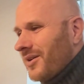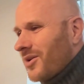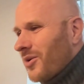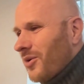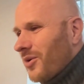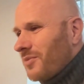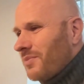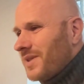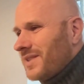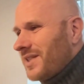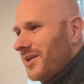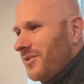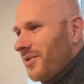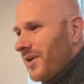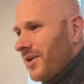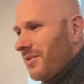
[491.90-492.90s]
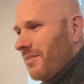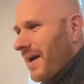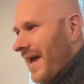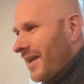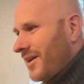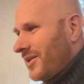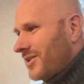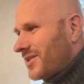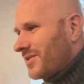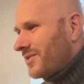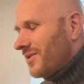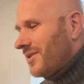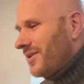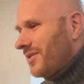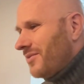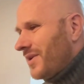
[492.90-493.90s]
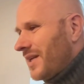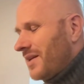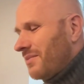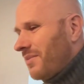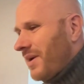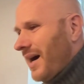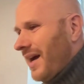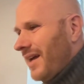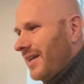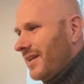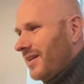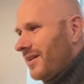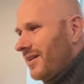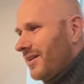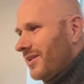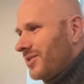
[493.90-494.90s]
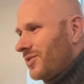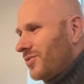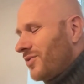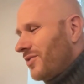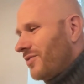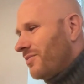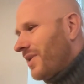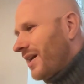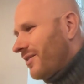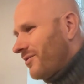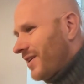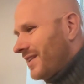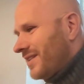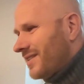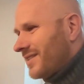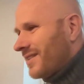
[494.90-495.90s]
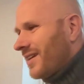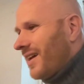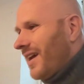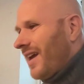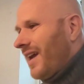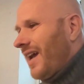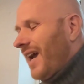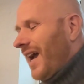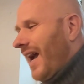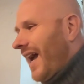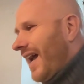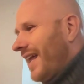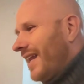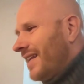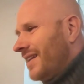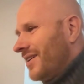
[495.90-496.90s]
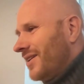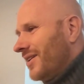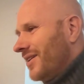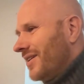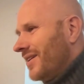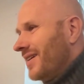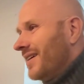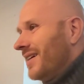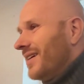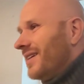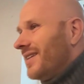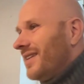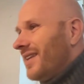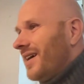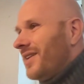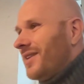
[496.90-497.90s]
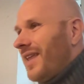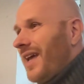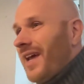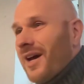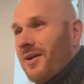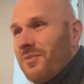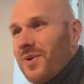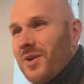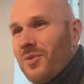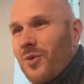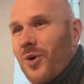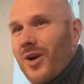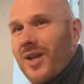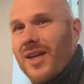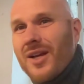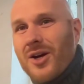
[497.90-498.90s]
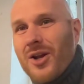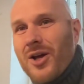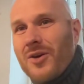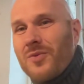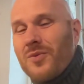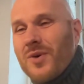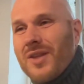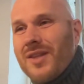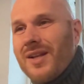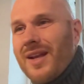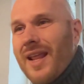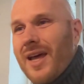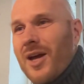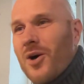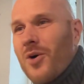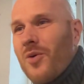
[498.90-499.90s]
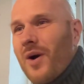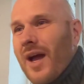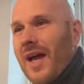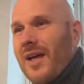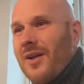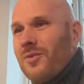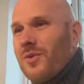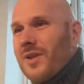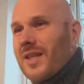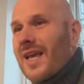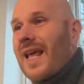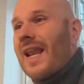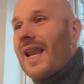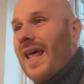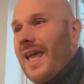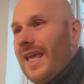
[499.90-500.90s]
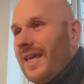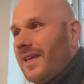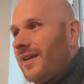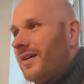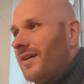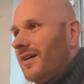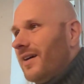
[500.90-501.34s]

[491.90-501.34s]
called Material Matters, written by two of my friends, and they have been working a lot with Lego and with clay,